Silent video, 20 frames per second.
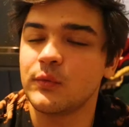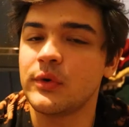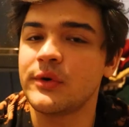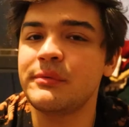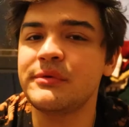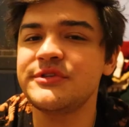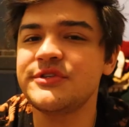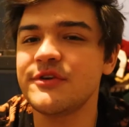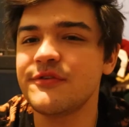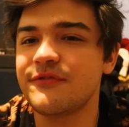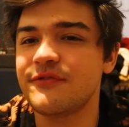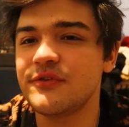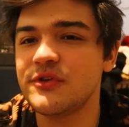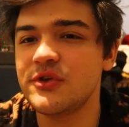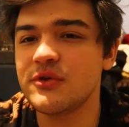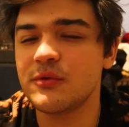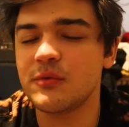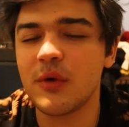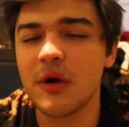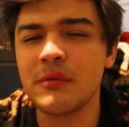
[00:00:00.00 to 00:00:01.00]
What was
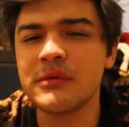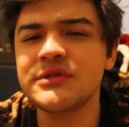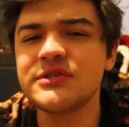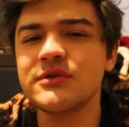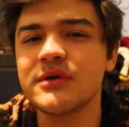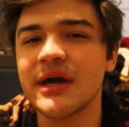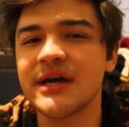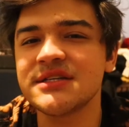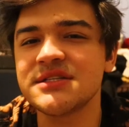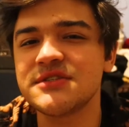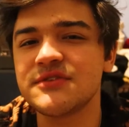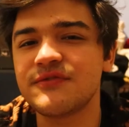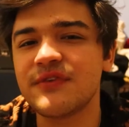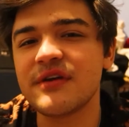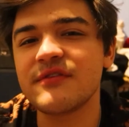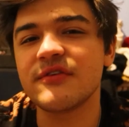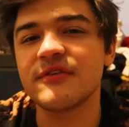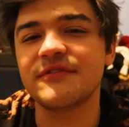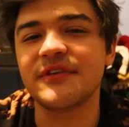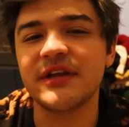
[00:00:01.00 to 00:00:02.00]
you guys'
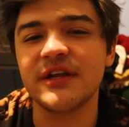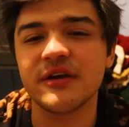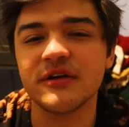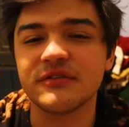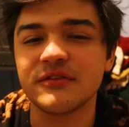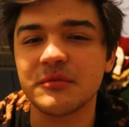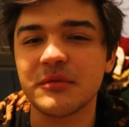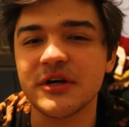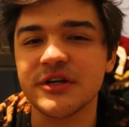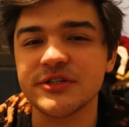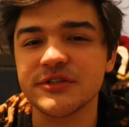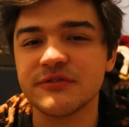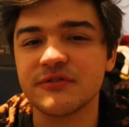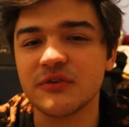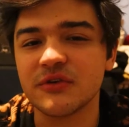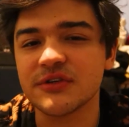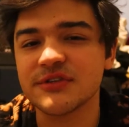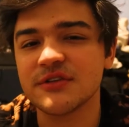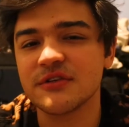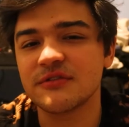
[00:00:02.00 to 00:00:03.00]
favorite video from
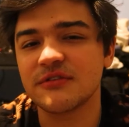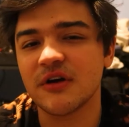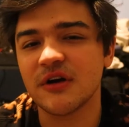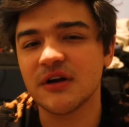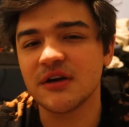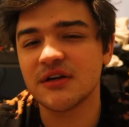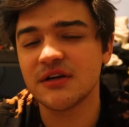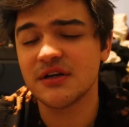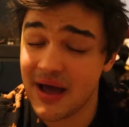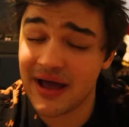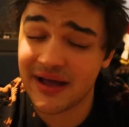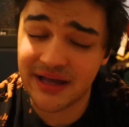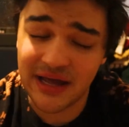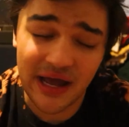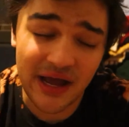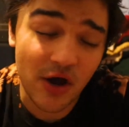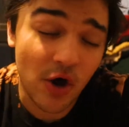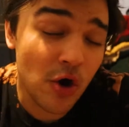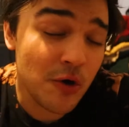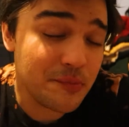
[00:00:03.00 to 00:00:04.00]
104 so far?
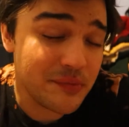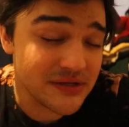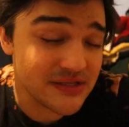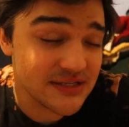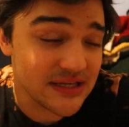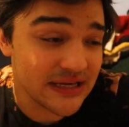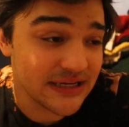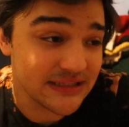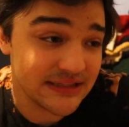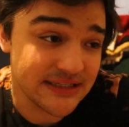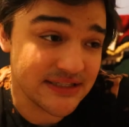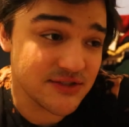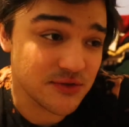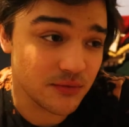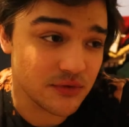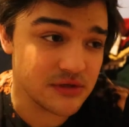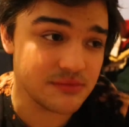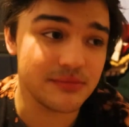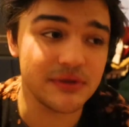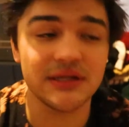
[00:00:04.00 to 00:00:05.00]
I hope it's like this
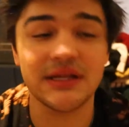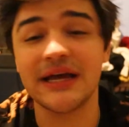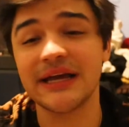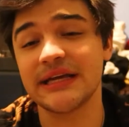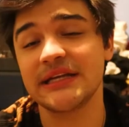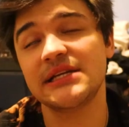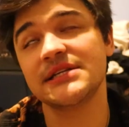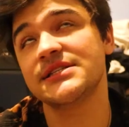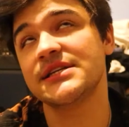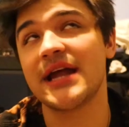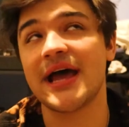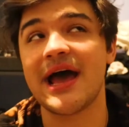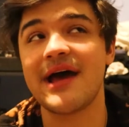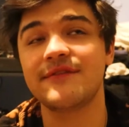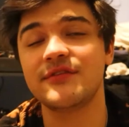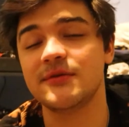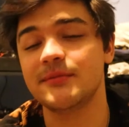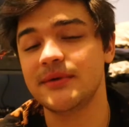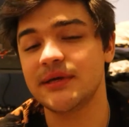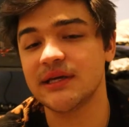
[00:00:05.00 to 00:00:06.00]
one, but like it doesn't
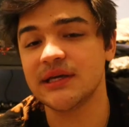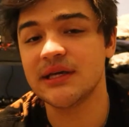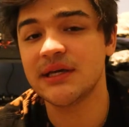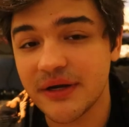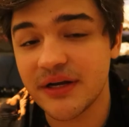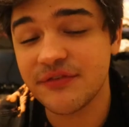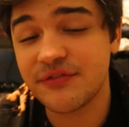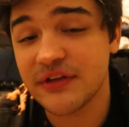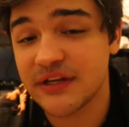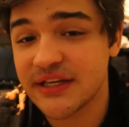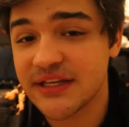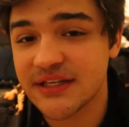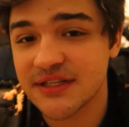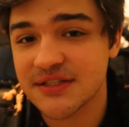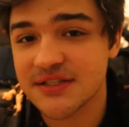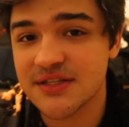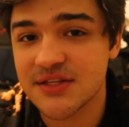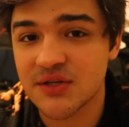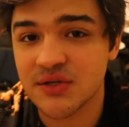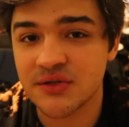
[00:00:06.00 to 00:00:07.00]
have to be. But if it
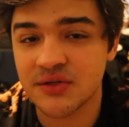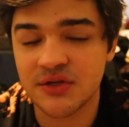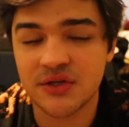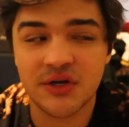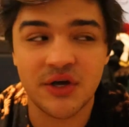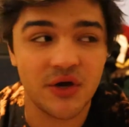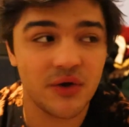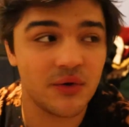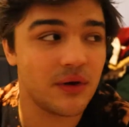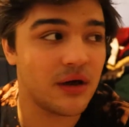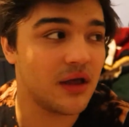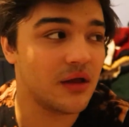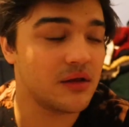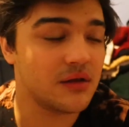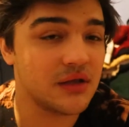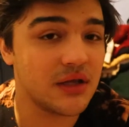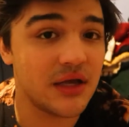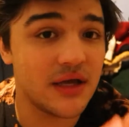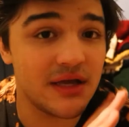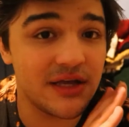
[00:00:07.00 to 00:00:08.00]
is, then you
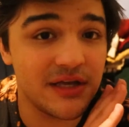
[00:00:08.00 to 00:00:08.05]
know